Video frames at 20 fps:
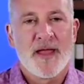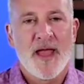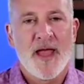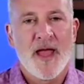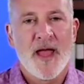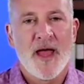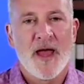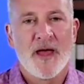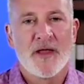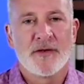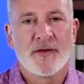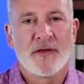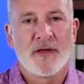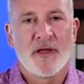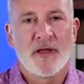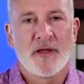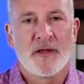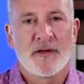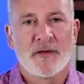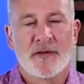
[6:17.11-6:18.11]
and
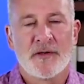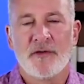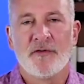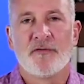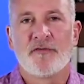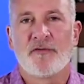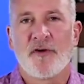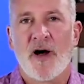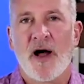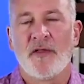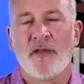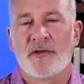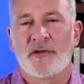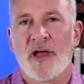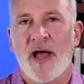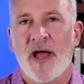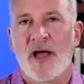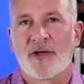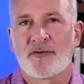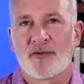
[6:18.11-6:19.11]
didn't file a
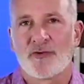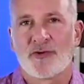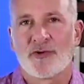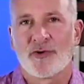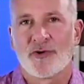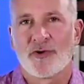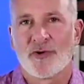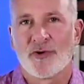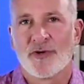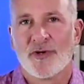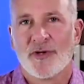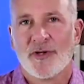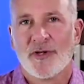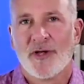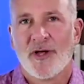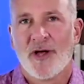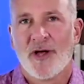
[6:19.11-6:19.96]
tax return